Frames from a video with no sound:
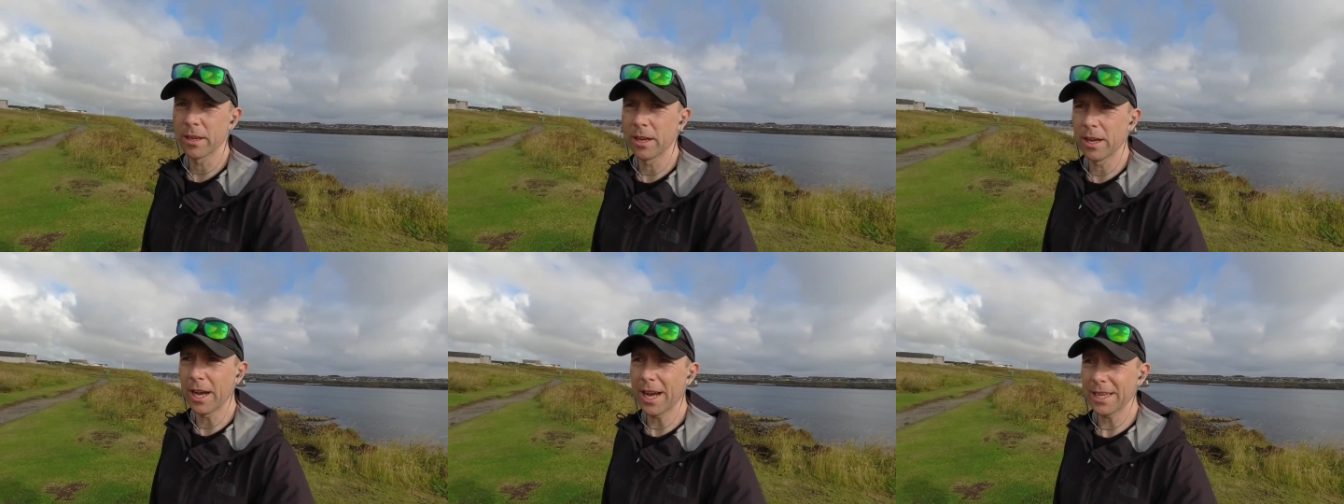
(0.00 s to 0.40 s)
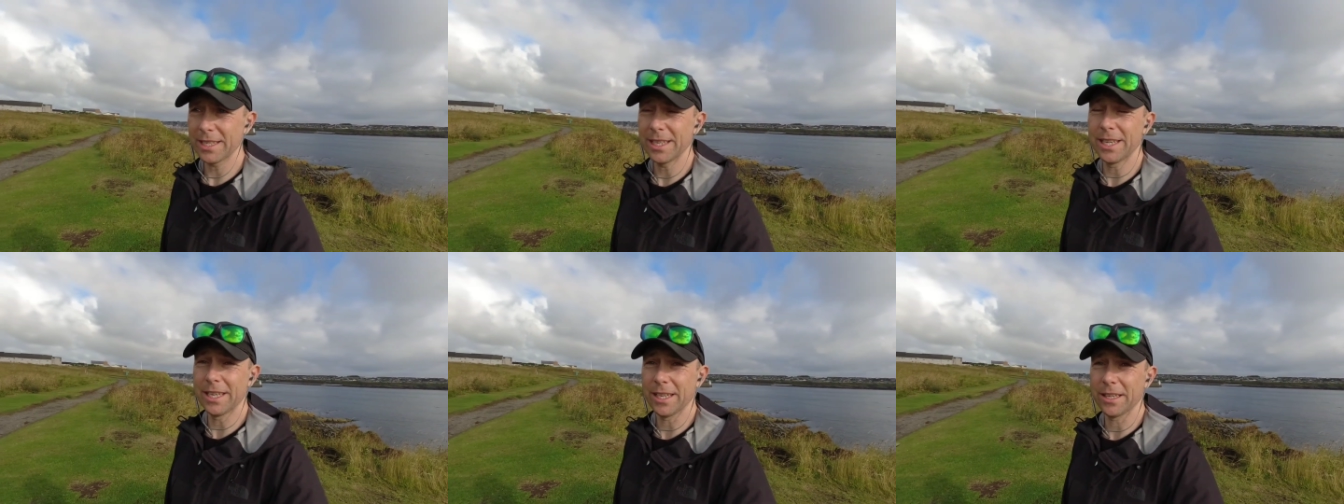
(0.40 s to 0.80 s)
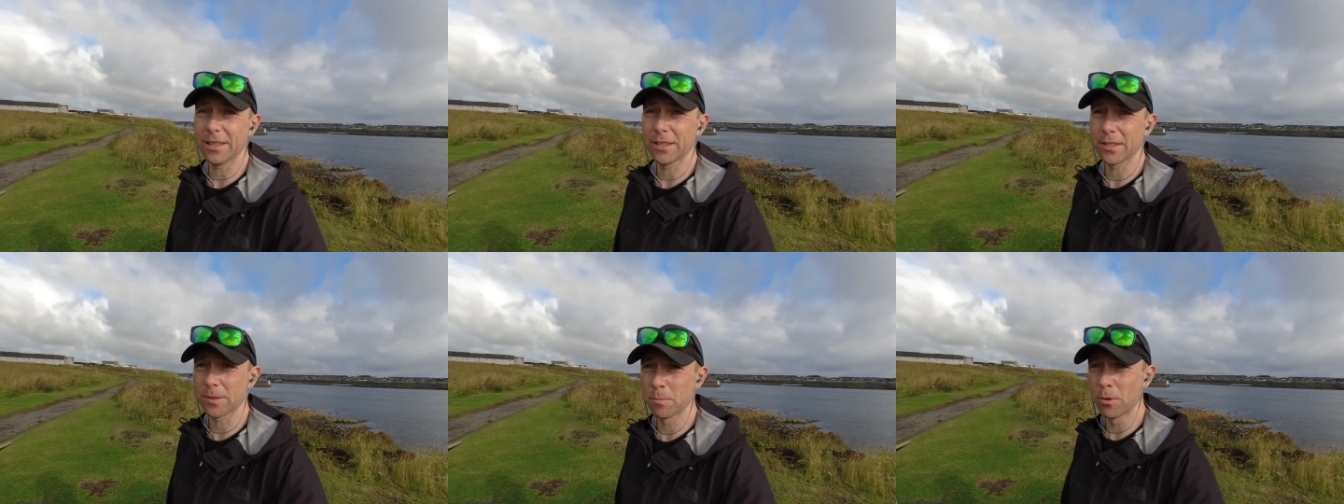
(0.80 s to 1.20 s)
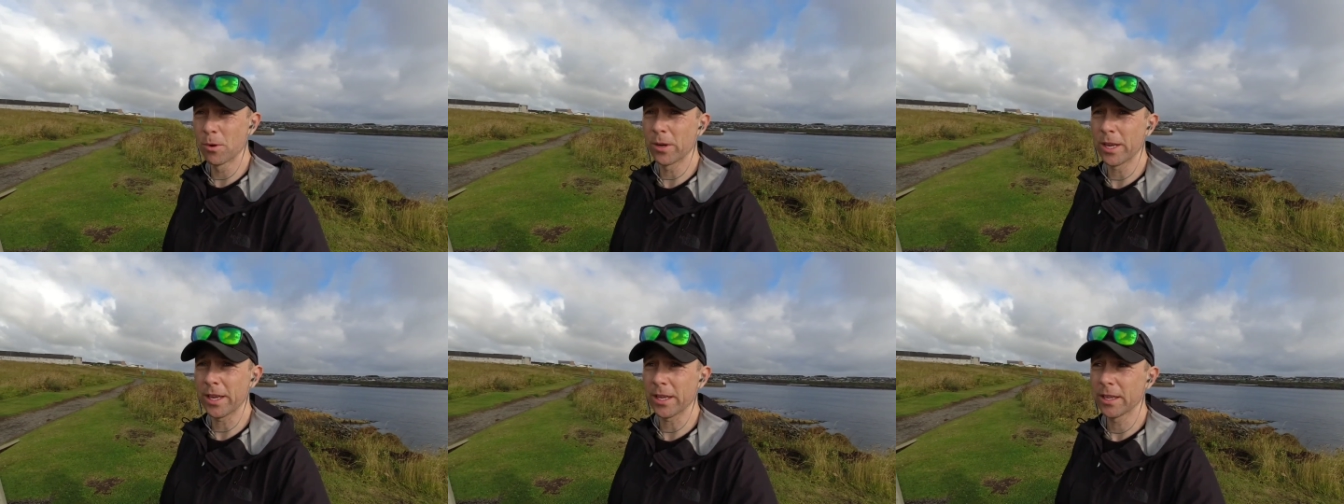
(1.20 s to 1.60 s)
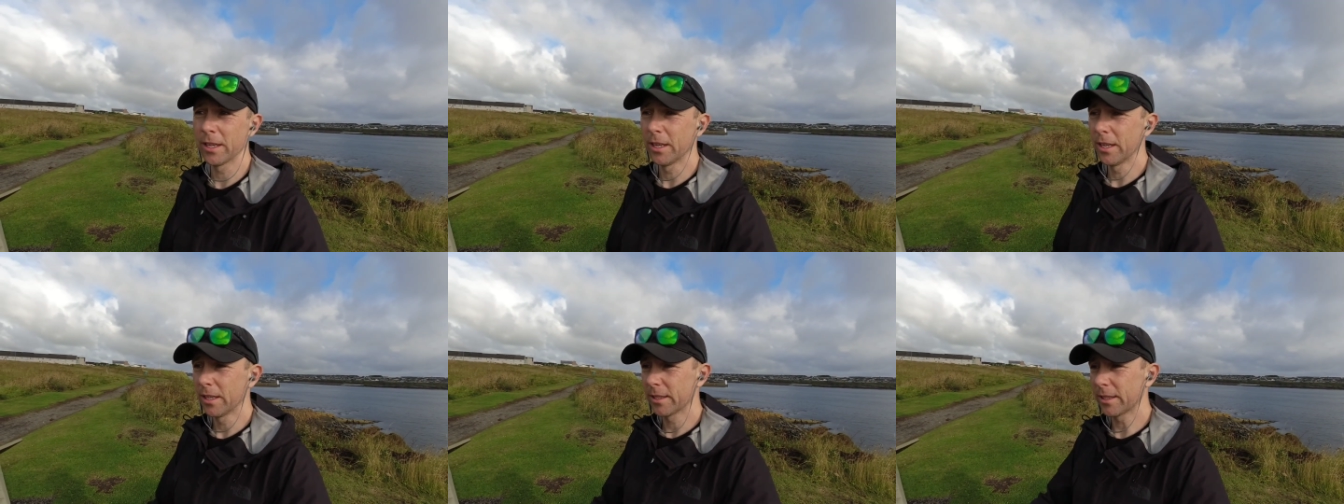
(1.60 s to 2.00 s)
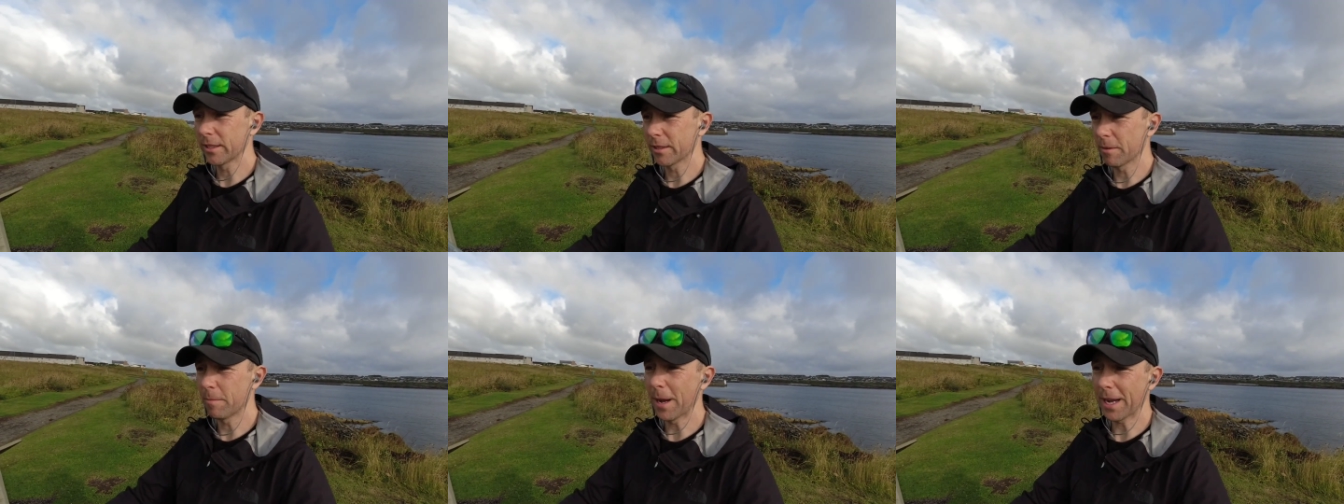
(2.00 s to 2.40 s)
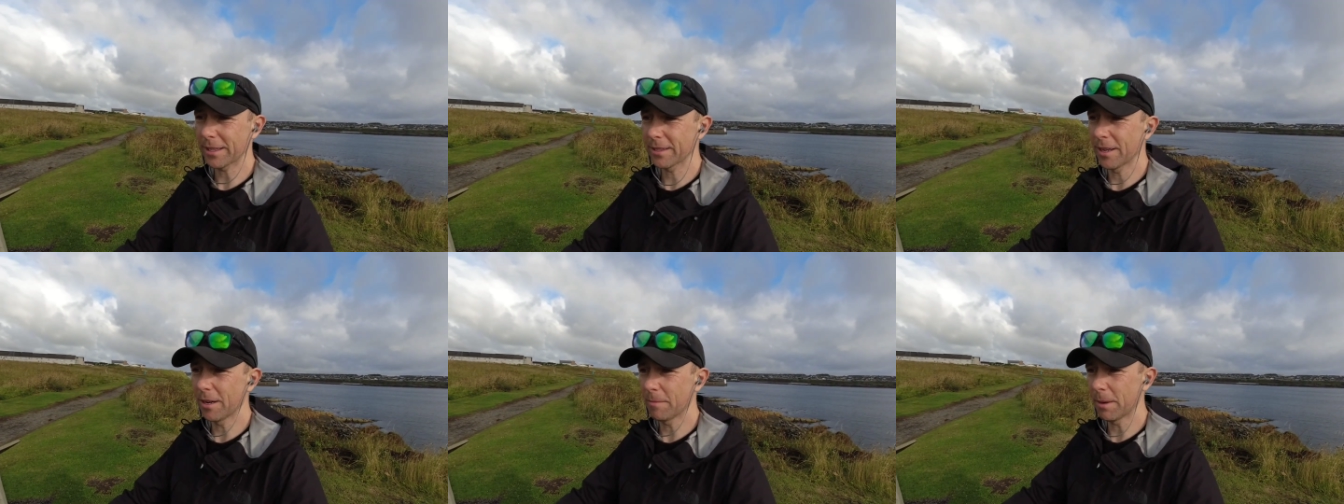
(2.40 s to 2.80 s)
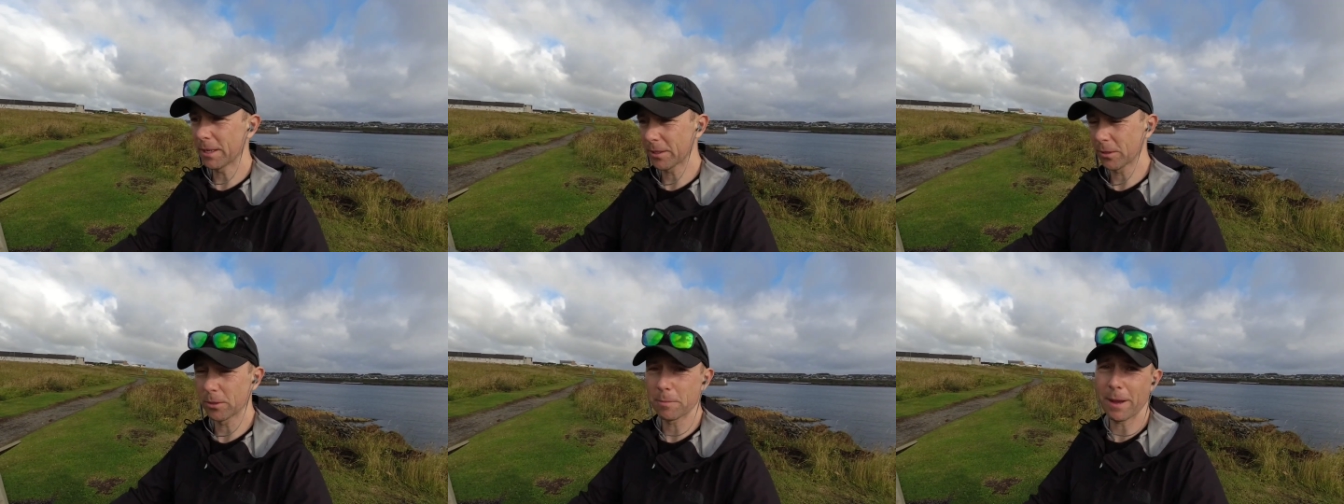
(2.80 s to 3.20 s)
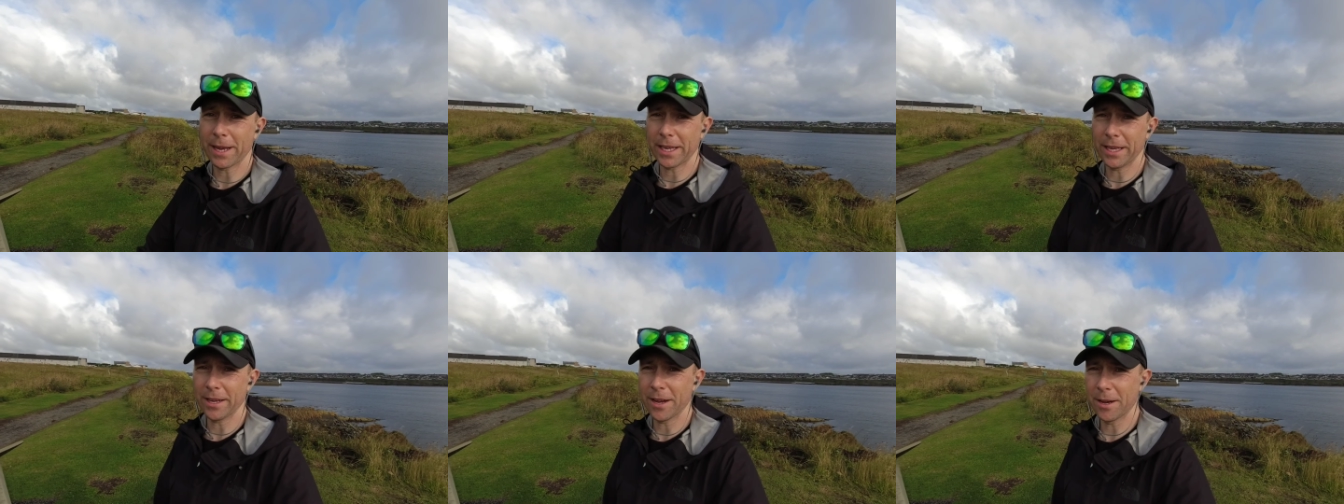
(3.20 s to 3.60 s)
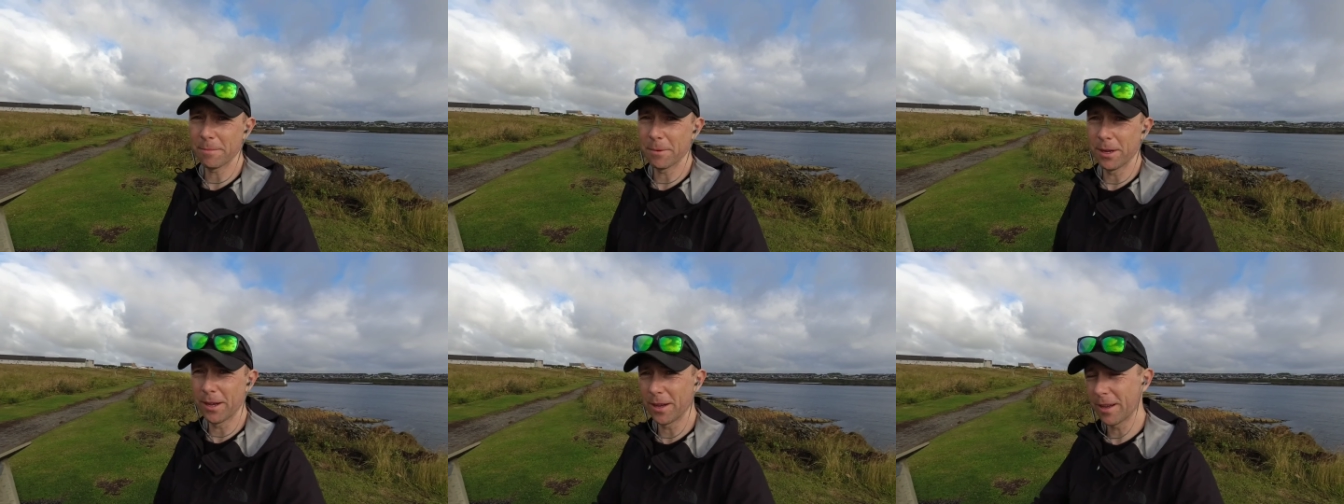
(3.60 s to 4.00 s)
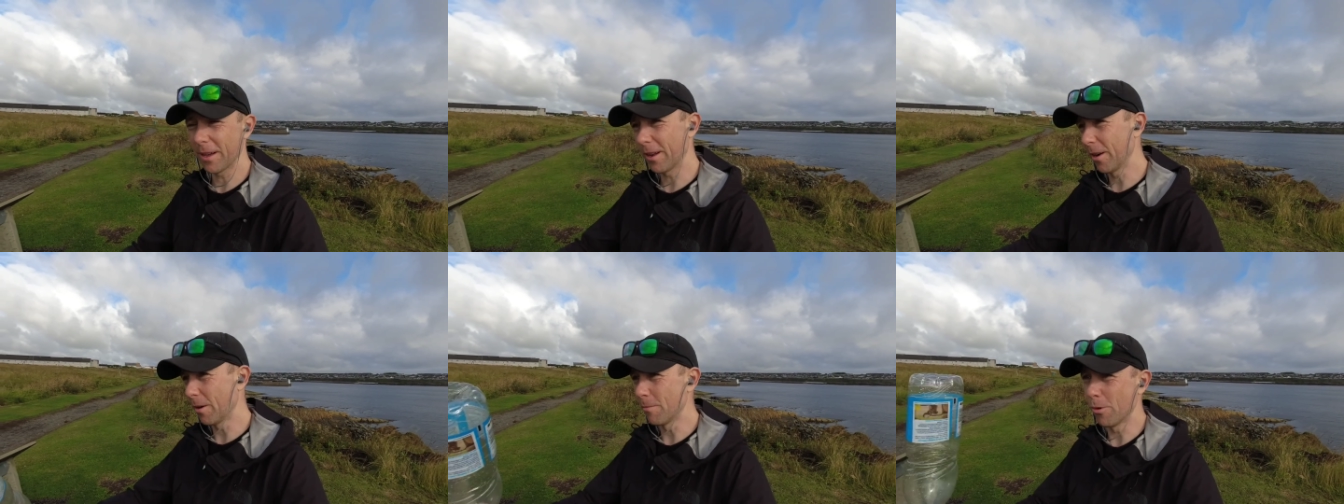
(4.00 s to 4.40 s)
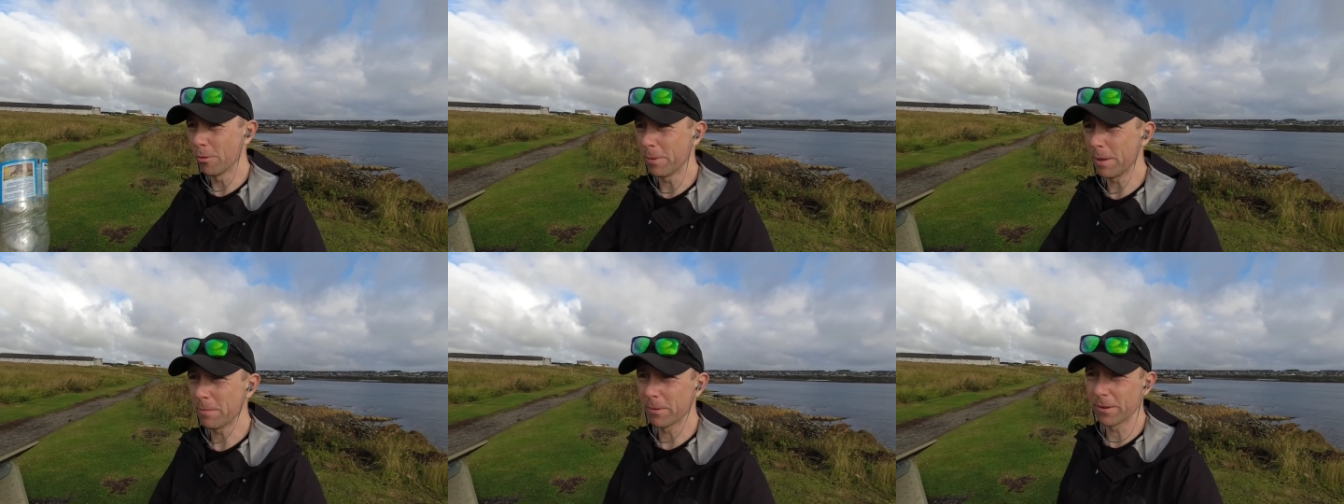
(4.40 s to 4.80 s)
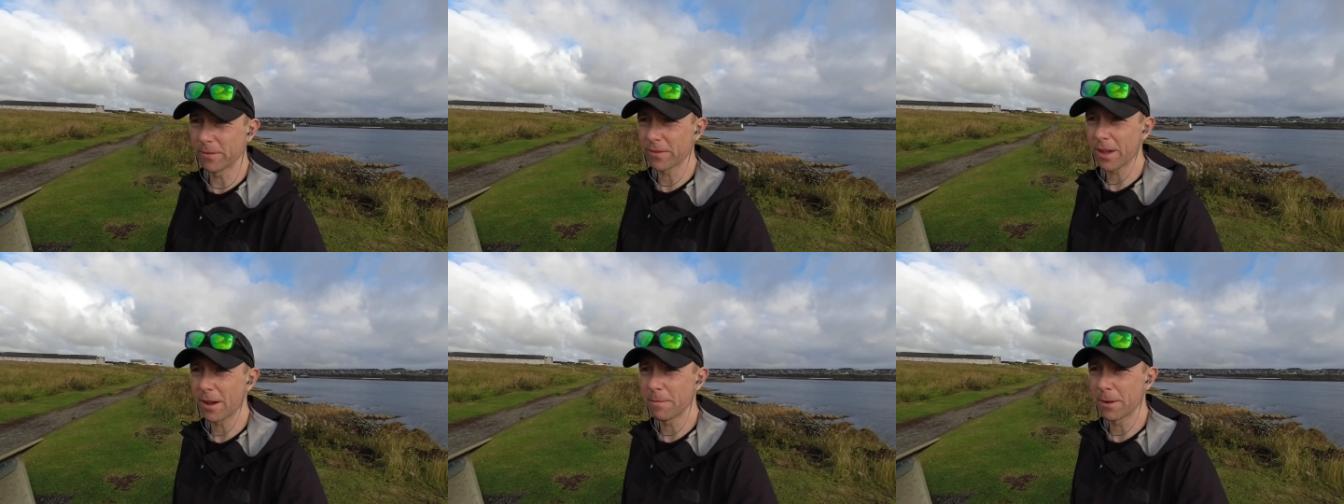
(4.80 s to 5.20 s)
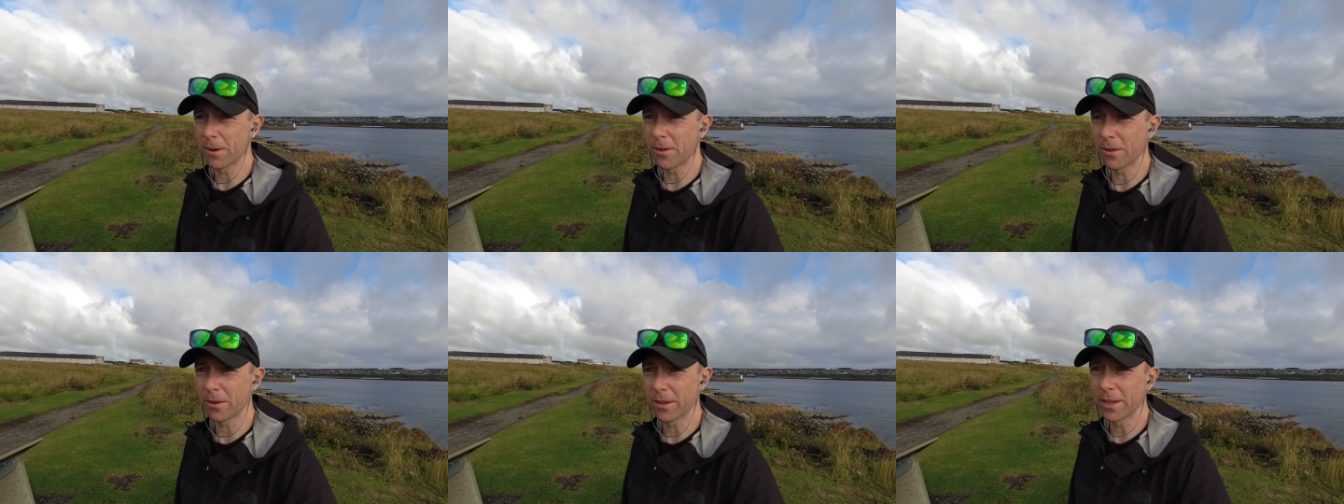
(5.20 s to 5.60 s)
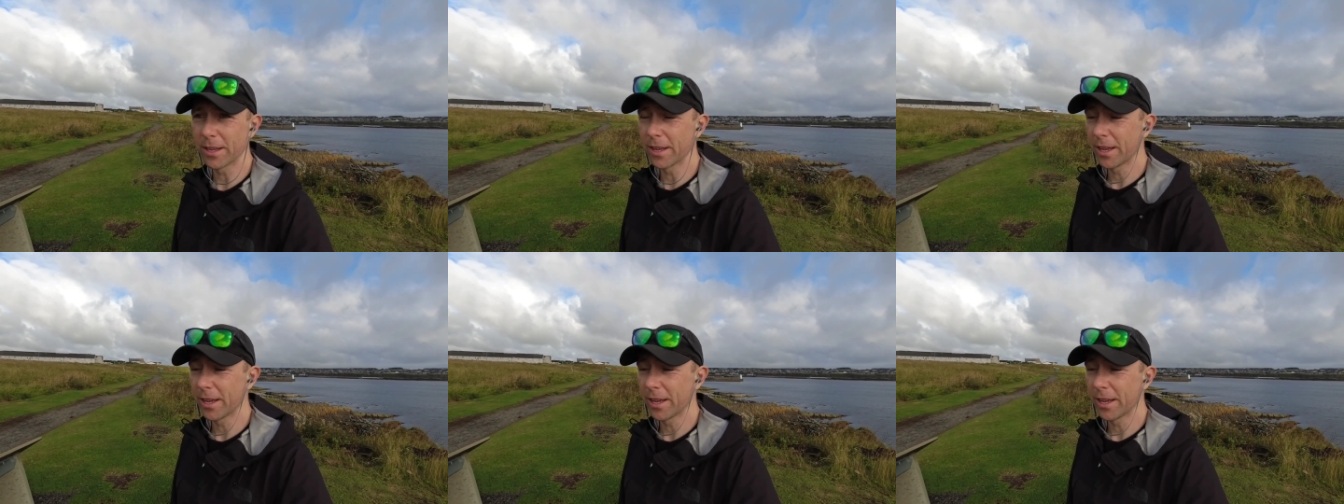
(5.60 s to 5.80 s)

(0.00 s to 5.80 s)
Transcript: Uh, actually, this morning, since I packed up, as I was packing up, uh, a lot more people have come along.